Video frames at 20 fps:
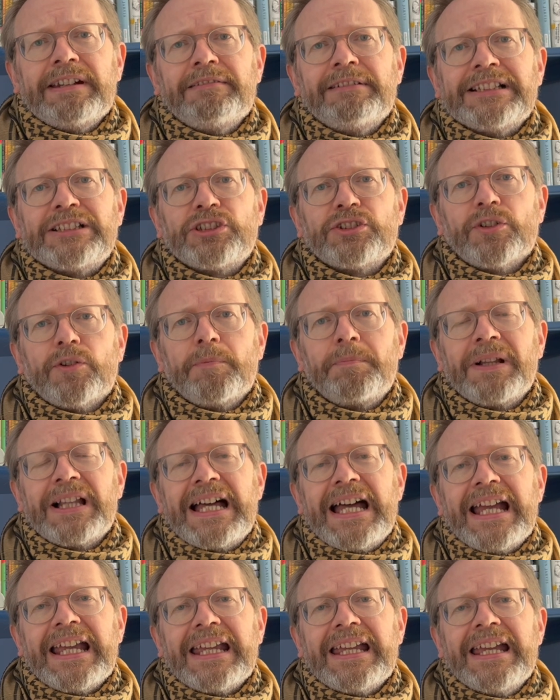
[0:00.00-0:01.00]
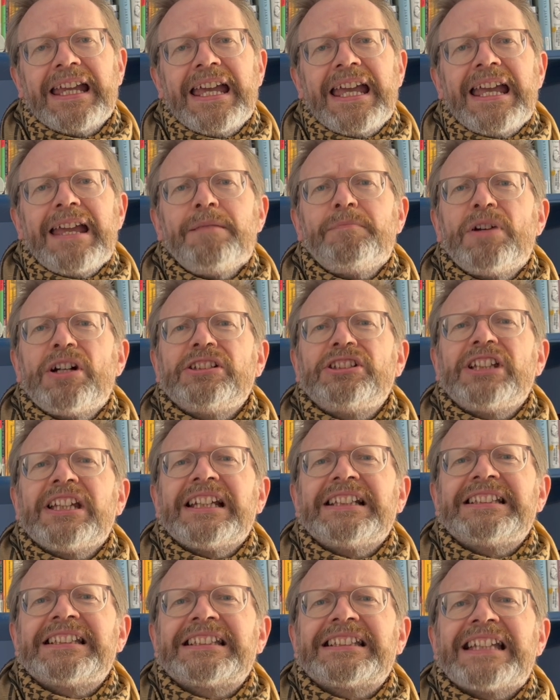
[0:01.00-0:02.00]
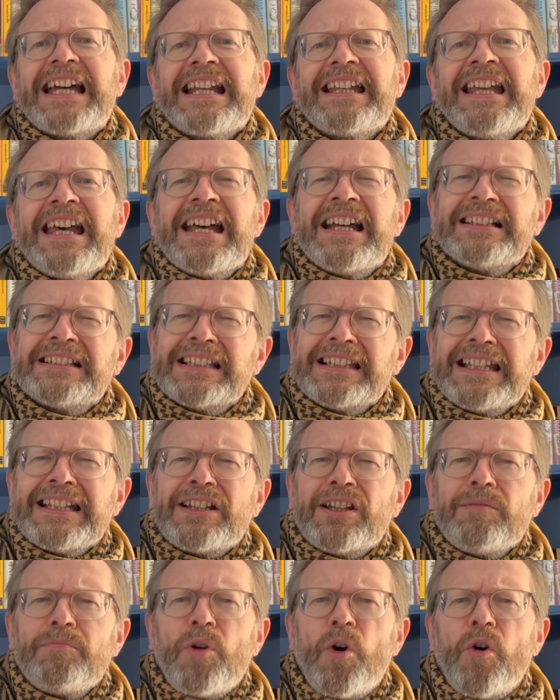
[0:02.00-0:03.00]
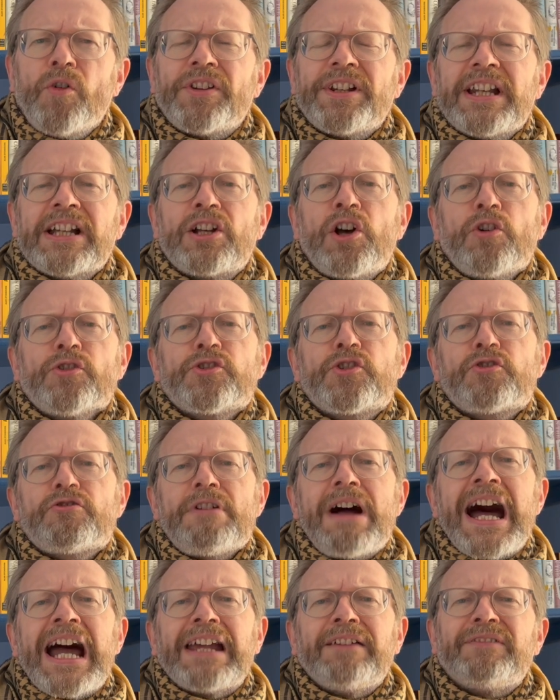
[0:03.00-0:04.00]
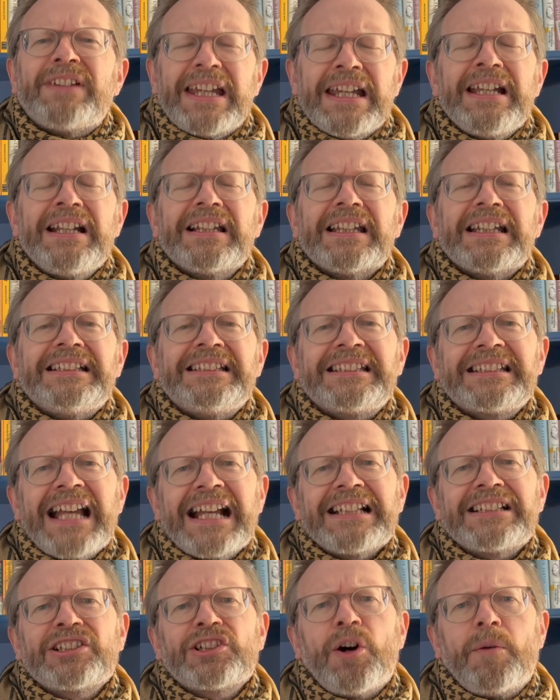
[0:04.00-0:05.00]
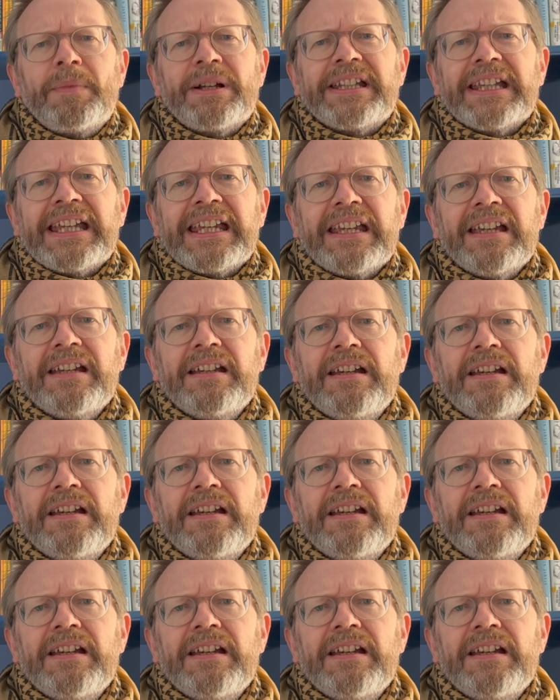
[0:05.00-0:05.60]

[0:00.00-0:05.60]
original play, emerging instead as little more than a contrived English sex comedy,